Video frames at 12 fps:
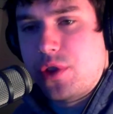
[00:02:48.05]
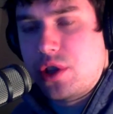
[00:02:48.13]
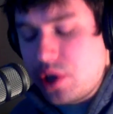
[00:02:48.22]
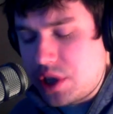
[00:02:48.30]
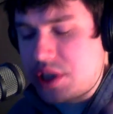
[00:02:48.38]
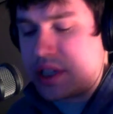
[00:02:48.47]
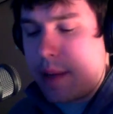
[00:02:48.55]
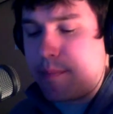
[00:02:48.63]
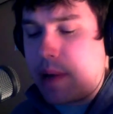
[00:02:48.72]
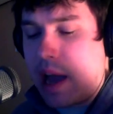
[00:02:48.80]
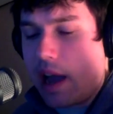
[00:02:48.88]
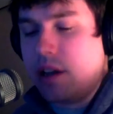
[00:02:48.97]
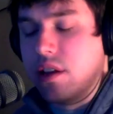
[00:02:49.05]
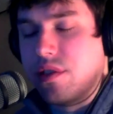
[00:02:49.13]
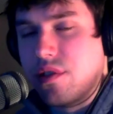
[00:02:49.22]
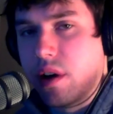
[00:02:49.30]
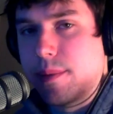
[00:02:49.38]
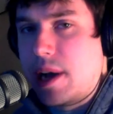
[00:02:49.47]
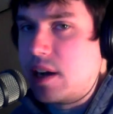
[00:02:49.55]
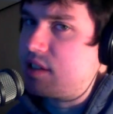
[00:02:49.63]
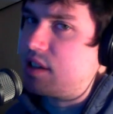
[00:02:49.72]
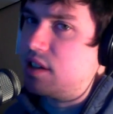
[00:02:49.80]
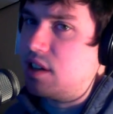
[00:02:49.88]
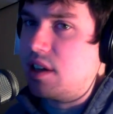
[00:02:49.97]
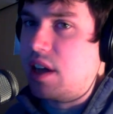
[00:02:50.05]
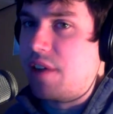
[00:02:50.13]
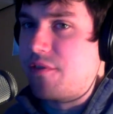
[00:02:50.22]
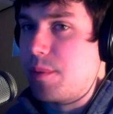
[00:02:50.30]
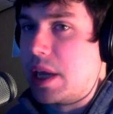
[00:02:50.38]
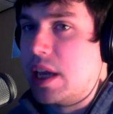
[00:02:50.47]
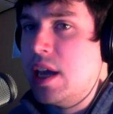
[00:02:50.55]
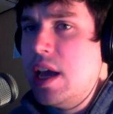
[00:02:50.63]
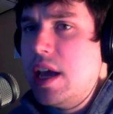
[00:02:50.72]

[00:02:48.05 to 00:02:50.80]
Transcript: took a step back and he thought about it. and He said, no, not for me.